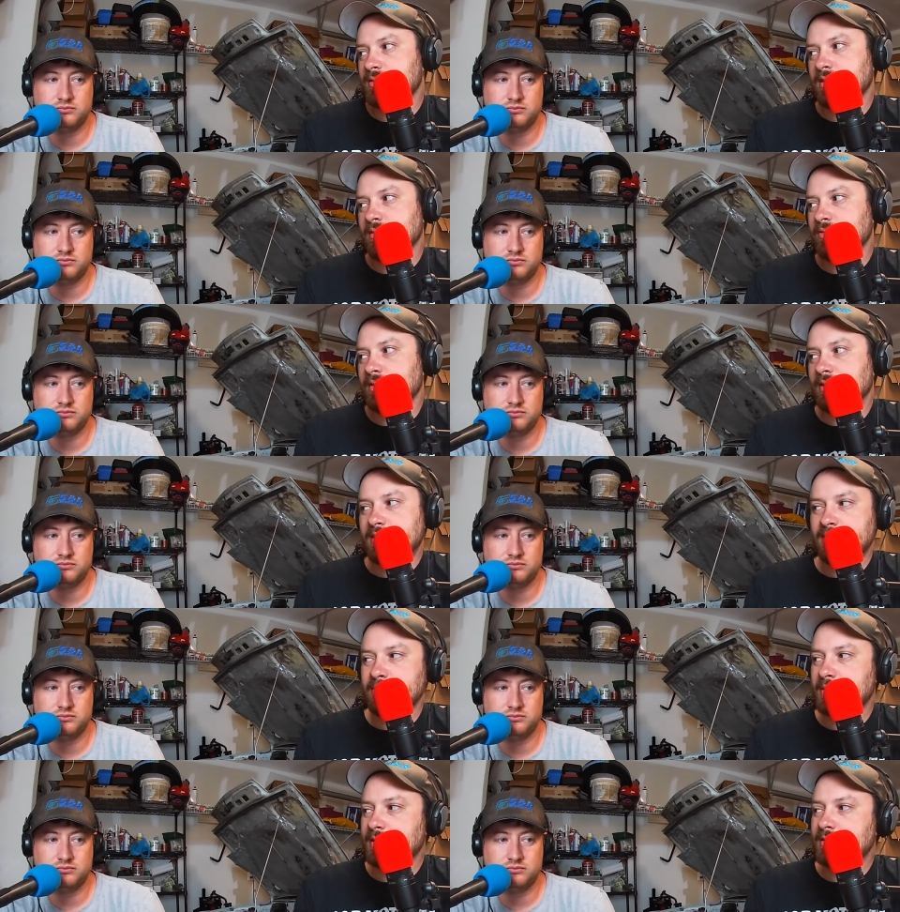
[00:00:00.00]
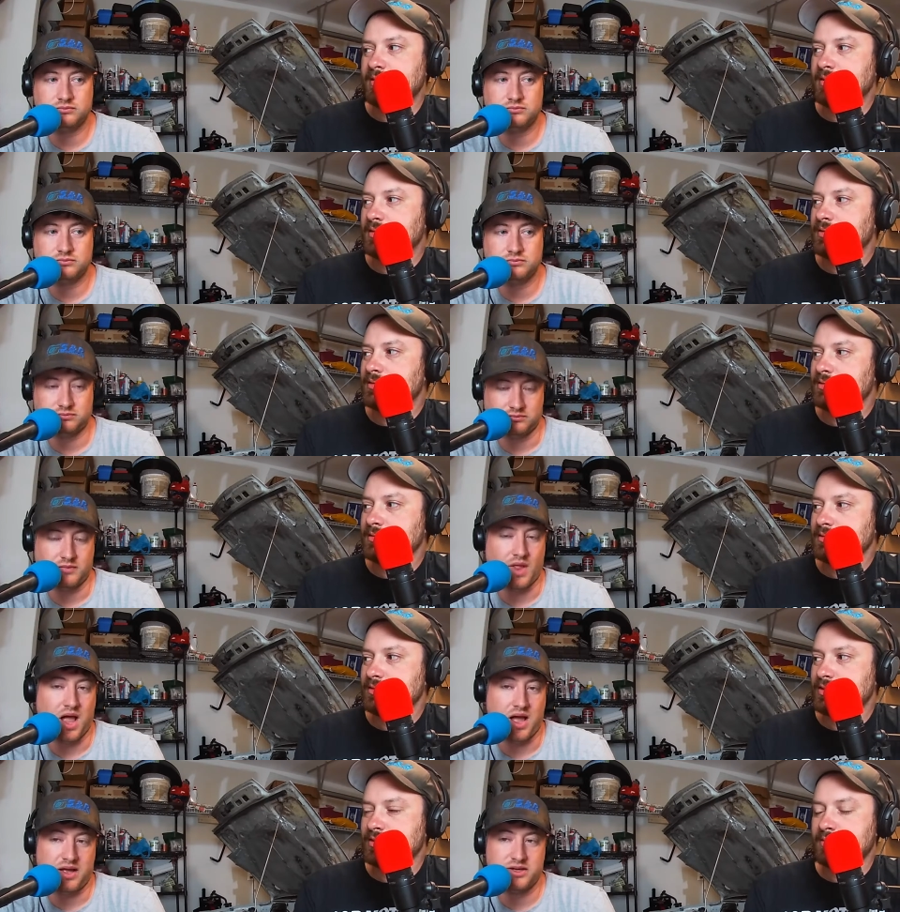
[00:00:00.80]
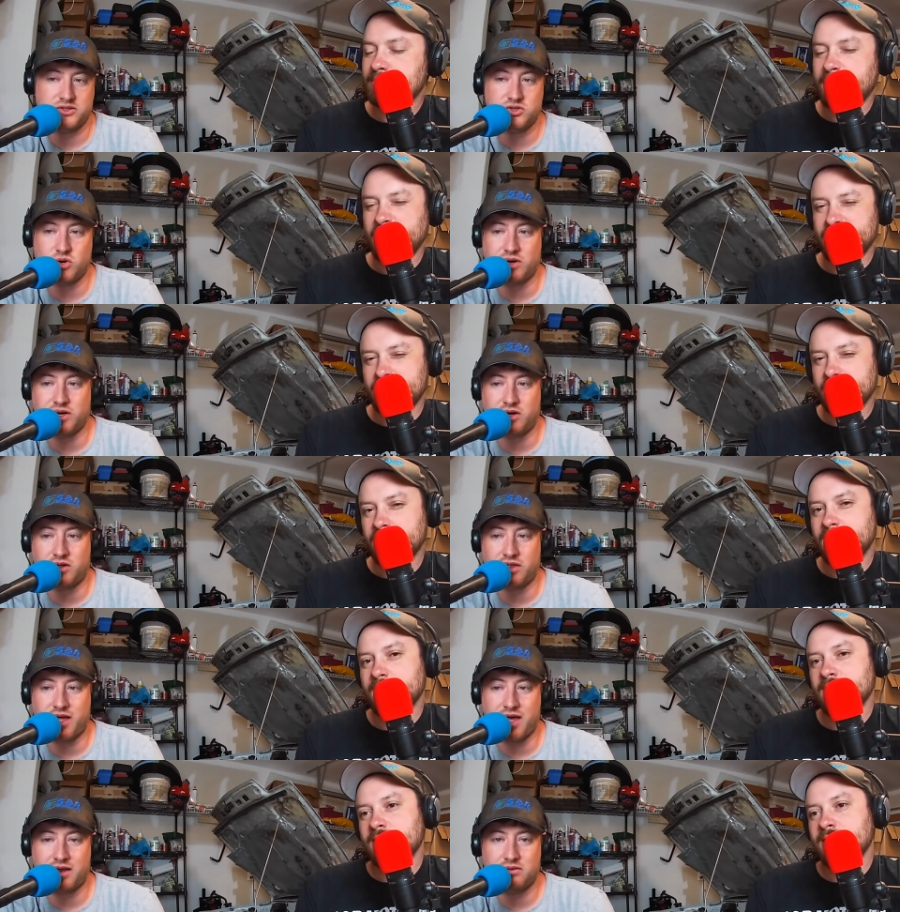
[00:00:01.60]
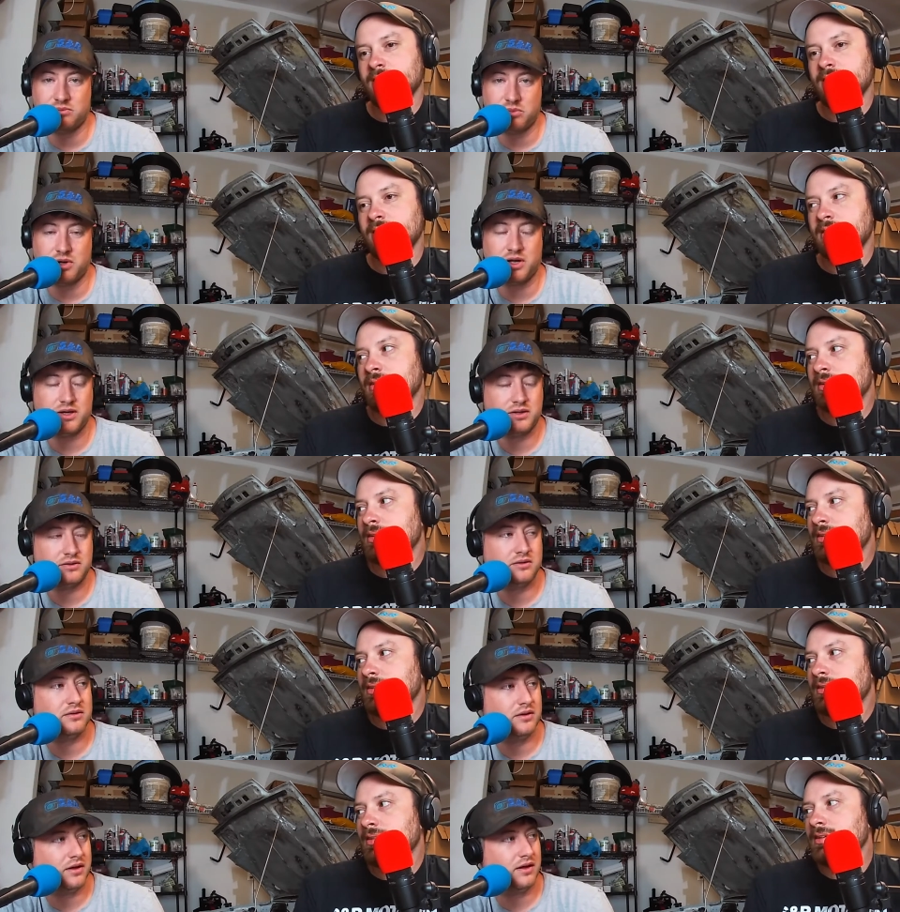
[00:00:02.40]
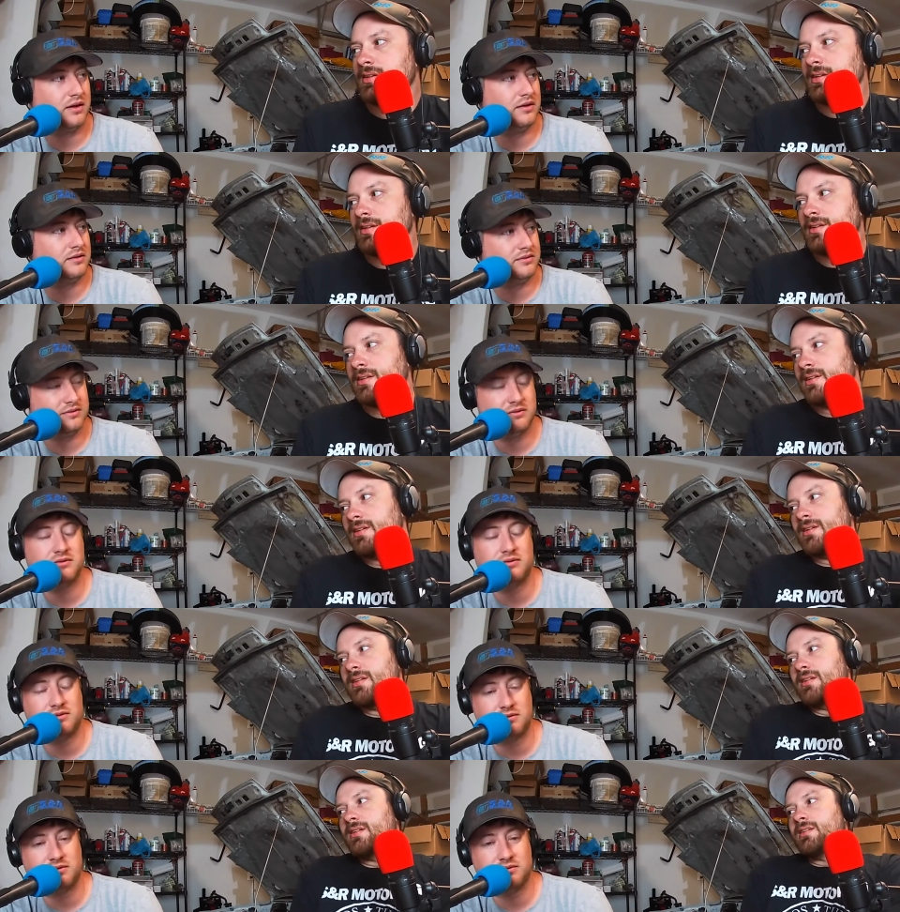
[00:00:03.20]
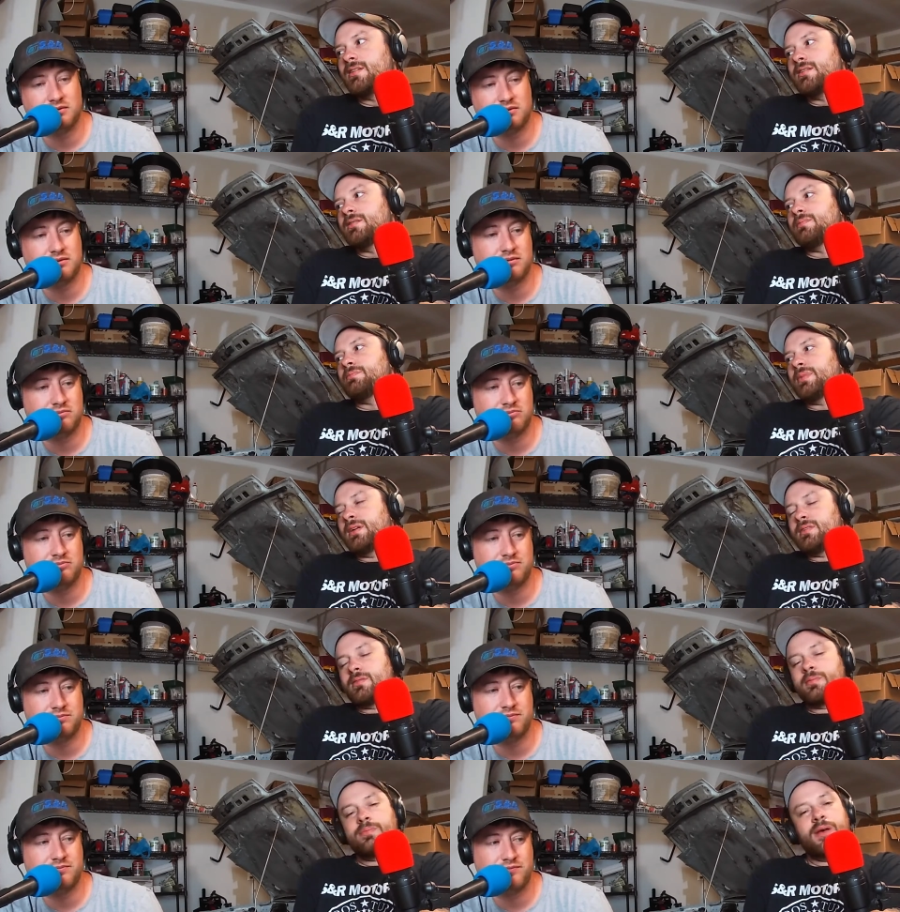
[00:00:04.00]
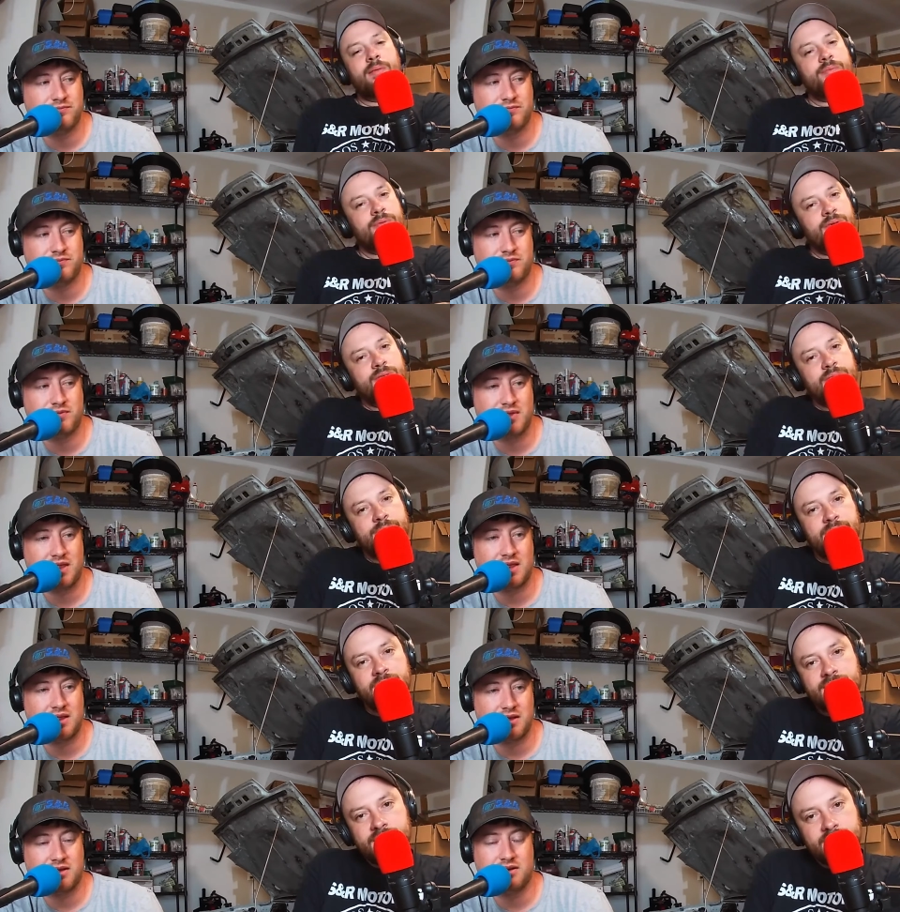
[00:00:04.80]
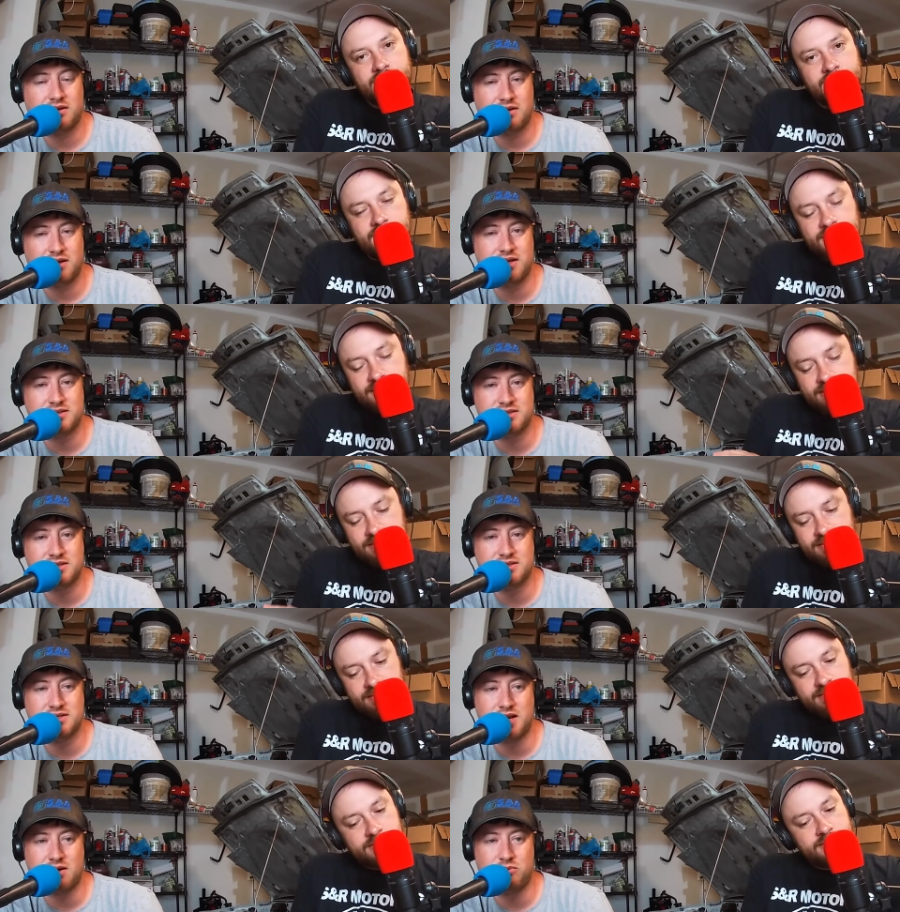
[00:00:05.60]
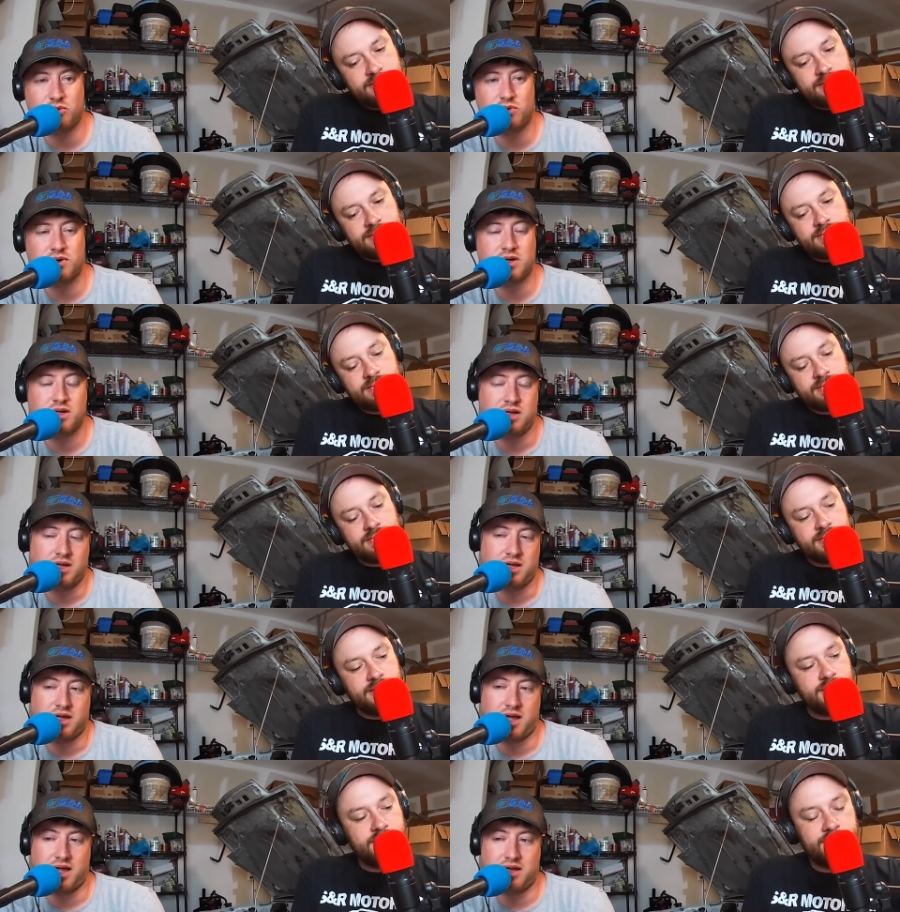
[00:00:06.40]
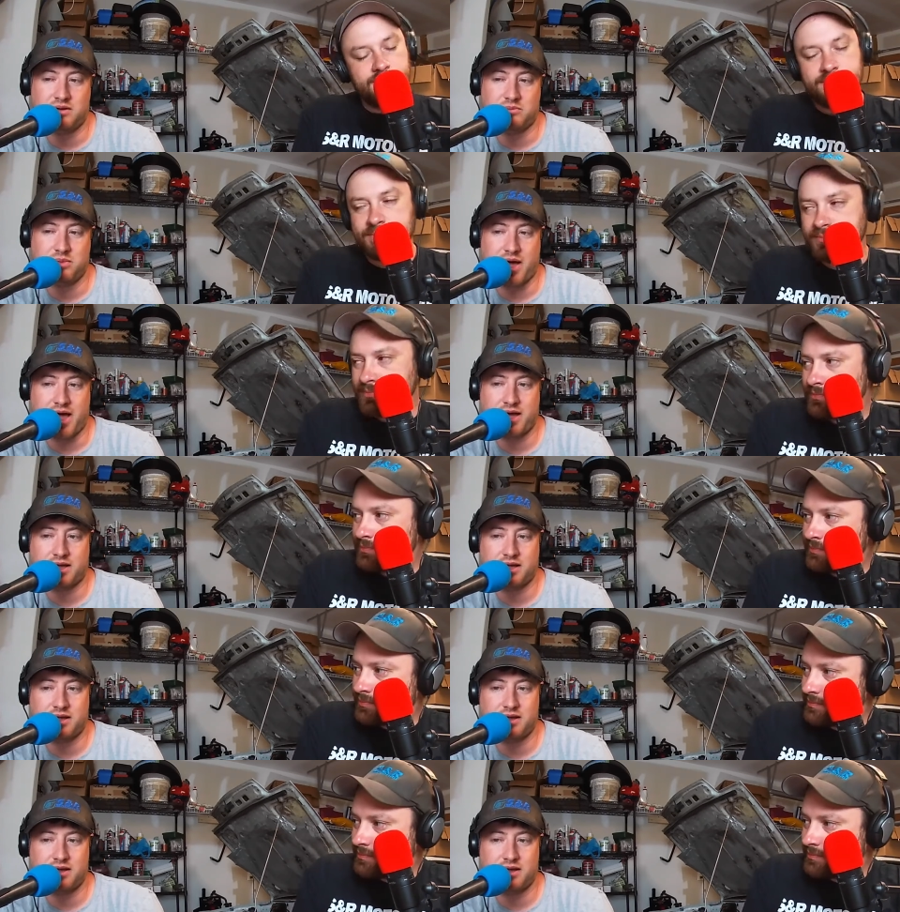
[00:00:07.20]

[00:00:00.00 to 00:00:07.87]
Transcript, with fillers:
Speaker 1: stuff on the pizza.
Speaker 2: Just I enjoy basic. all
Speaker 1: that, but uh, basic pepperoni pizza is the staple. Yeah. And back